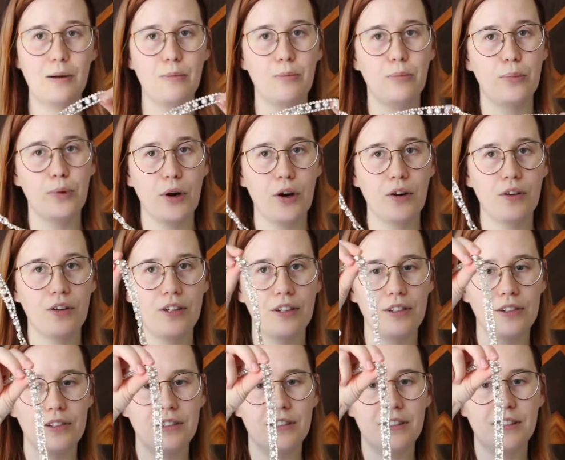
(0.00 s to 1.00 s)

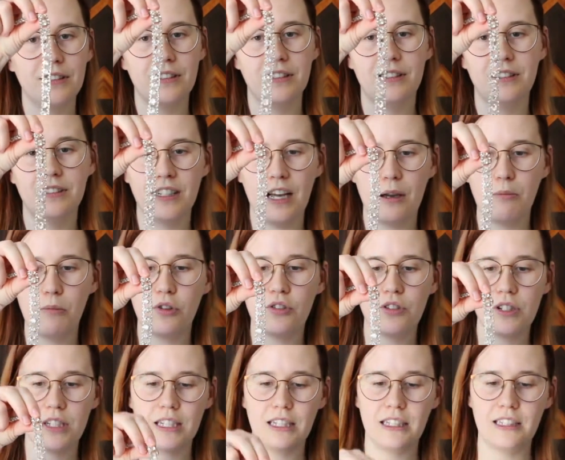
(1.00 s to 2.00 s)
broken
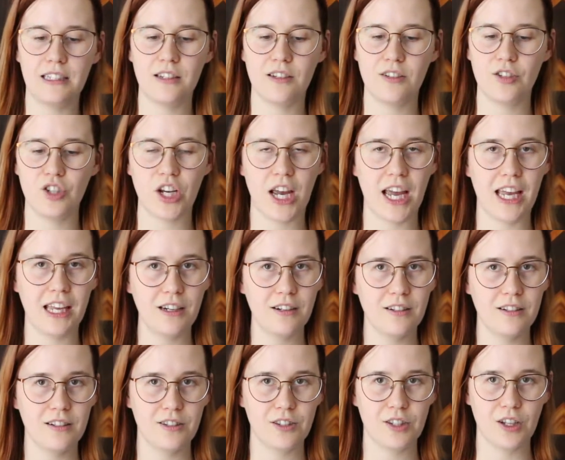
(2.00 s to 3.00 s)
diamante chain.
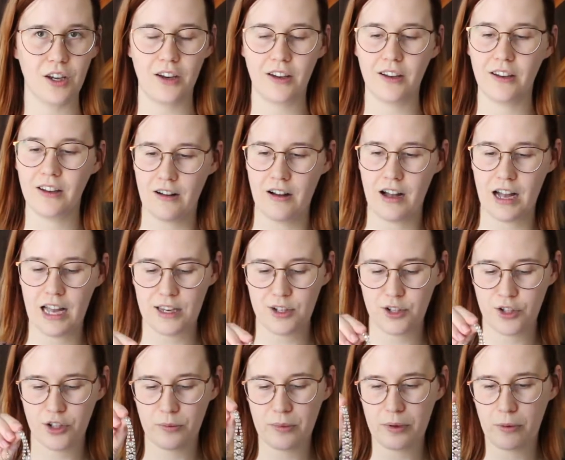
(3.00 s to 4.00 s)
So I
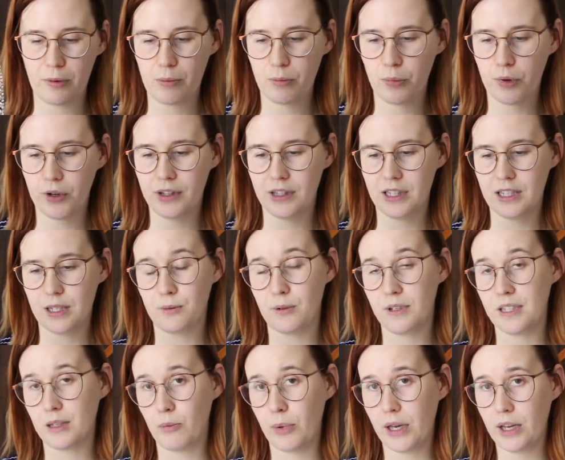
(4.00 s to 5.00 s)
assume at one point this
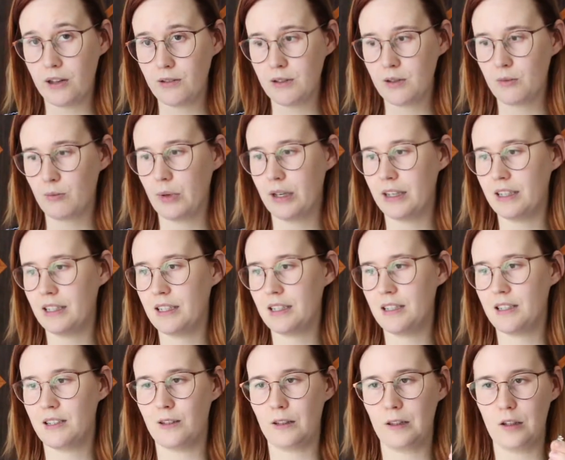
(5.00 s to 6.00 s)
was a belt, but
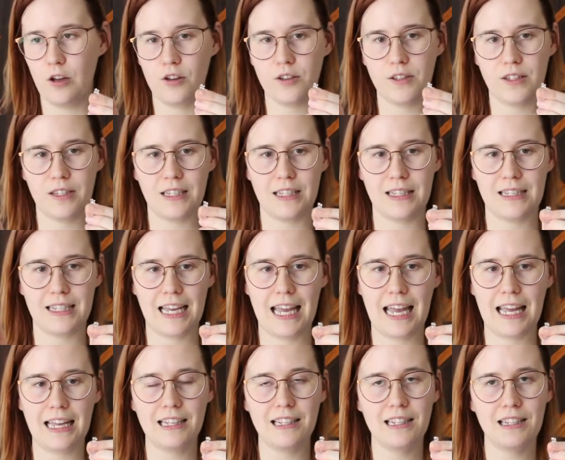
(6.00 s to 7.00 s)
it's lost its
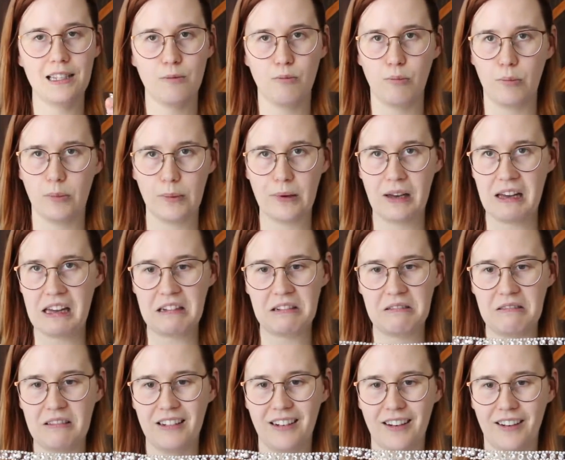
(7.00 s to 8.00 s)
ends, but
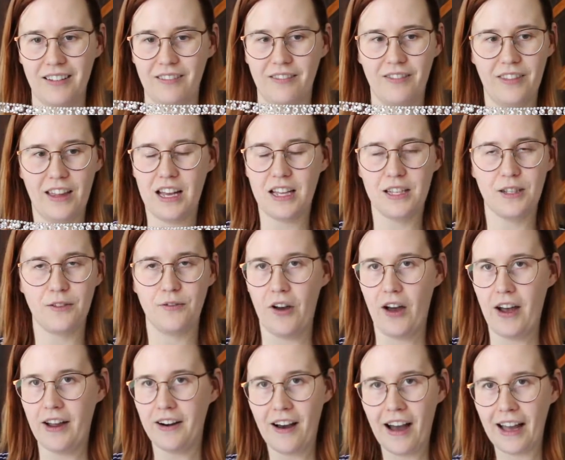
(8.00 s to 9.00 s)
that's
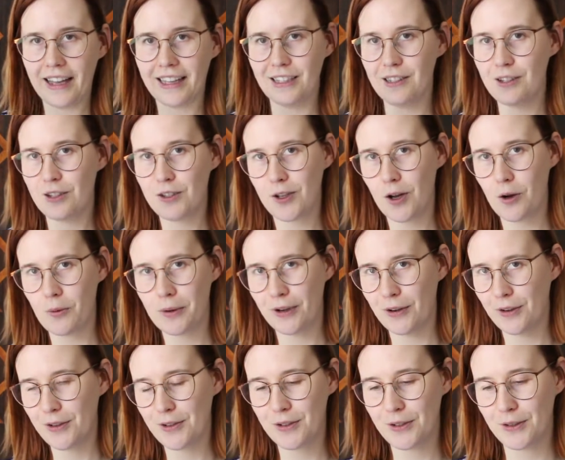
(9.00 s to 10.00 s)
fine. I can sew it
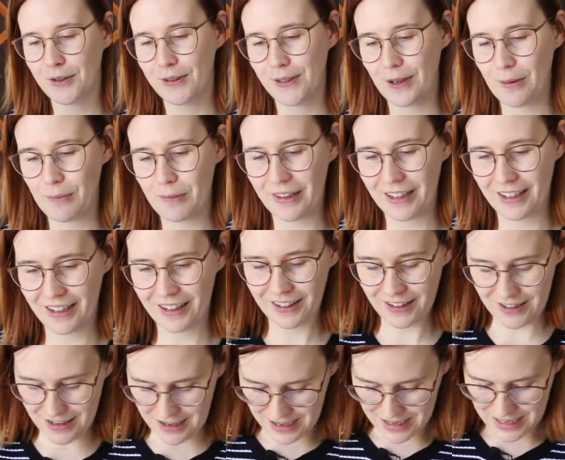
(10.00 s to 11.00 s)
onto something
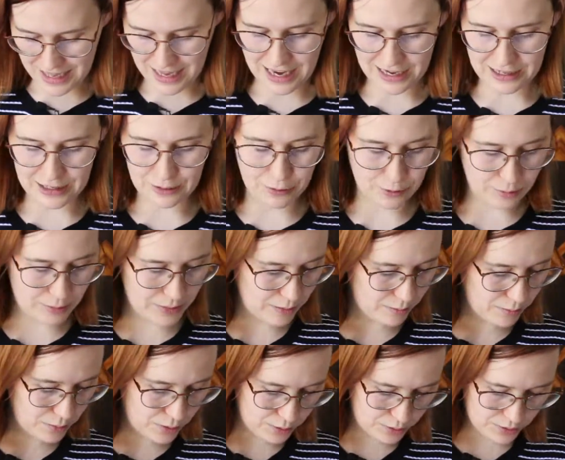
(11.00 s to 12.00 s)
and it will be
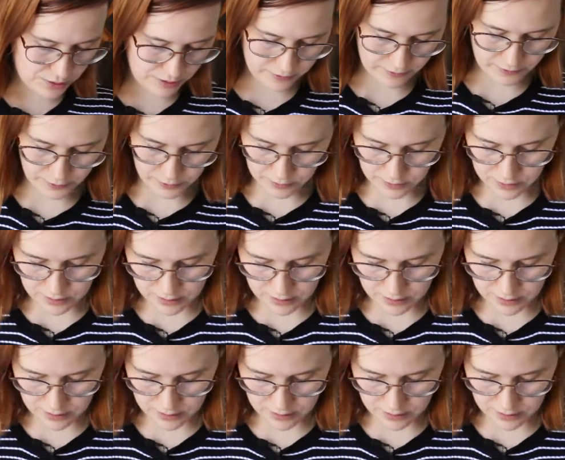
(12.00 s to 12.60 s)
beautiful.